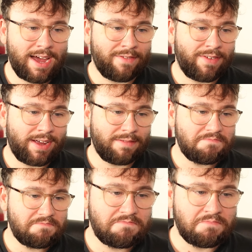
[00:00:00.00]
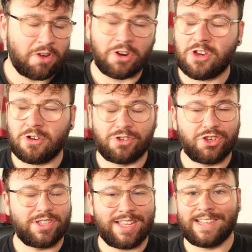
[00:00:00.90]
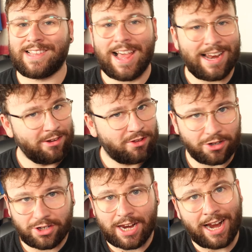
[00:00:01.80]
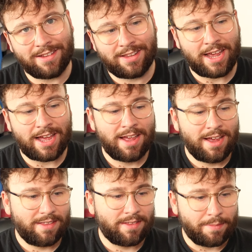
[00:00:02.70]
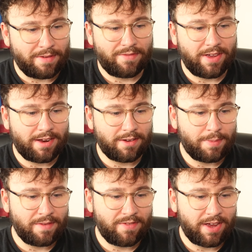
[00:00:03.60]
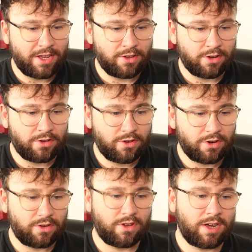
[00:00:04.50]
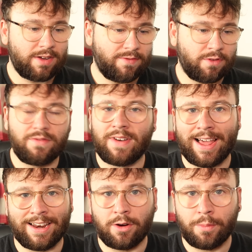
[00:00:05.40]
I think Monaco's just is that touch classier than Benfica's. Benfica does just fall flat a little